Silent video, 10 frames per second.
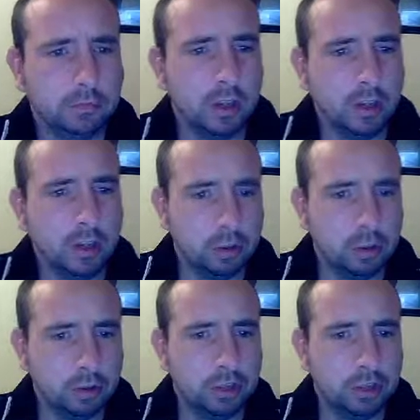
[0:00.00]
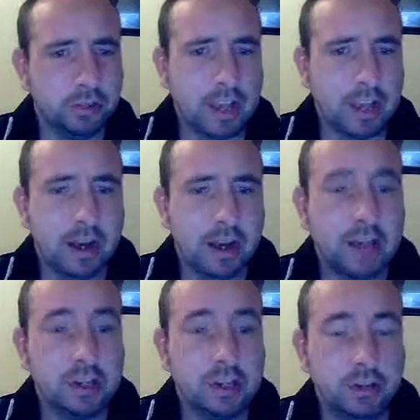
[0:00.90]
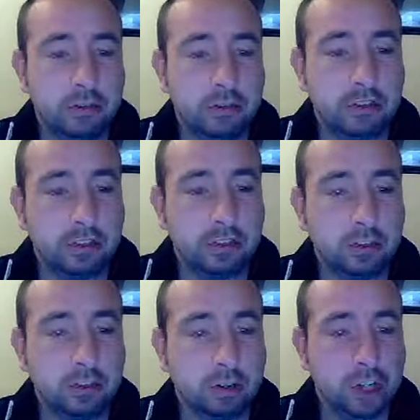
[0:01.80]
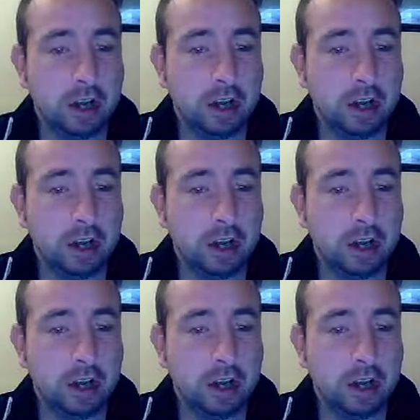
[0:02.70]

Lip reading: Don't use Telnet, use secure shell.